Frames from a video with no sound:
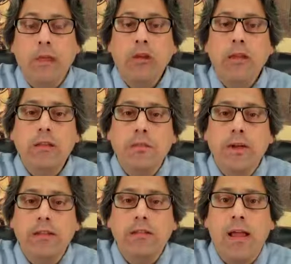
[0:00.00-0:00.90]
You need to
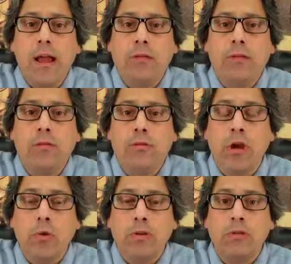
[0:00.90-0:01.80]
find a doctor who's
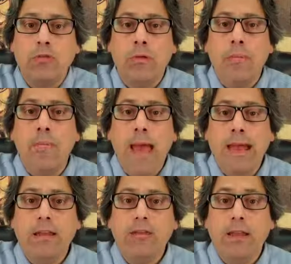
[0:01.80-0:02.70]
going to
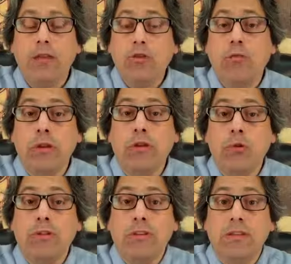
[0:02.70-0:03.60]
manage and treat
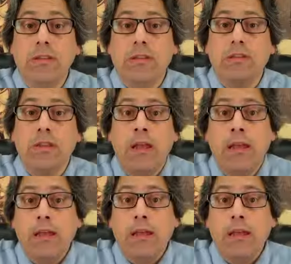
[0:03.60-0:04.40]
your disease